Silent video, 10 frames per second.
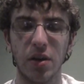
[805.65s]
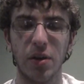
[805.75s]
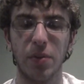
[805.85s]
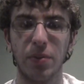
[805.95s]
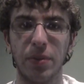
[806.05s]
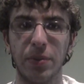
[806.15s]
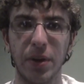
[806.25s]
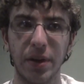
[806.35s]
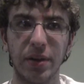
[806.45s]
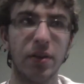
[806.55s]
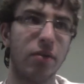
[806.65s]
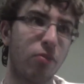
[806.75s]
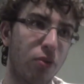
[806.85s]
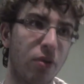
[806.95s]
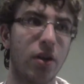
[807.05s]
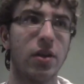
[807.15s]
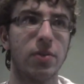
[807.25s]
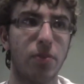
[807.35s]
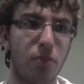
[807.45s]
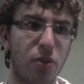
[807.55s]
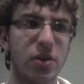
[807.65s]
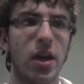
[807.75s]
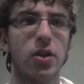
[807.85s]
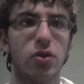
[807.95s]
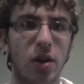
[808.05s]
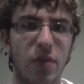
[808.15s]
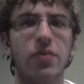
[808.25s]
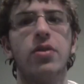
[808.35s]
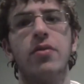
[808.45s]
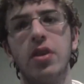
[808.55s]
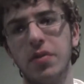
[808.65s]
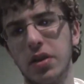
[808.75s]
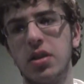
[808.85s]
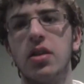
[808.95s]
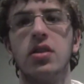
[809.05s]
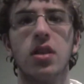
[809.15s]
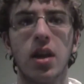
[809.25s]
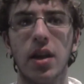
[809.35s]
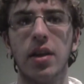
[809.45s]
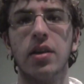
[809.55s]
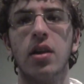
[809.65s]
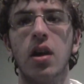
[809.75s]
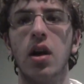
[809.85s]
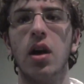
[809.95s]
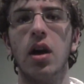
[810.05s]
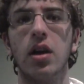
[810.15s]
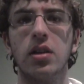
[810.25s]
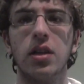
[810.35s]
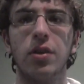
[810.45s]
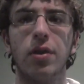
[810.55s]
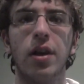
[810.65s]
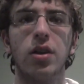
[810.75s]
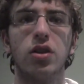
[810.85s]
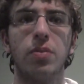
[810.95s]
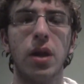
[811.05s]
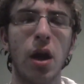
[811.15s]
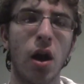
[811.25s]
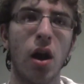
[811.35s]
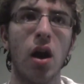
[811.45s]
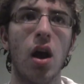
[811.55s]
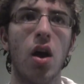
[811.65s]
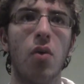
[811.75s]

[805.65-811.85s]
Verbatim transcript: when uh, Poisandra, the Vivixes, and uh, Stingrage appear,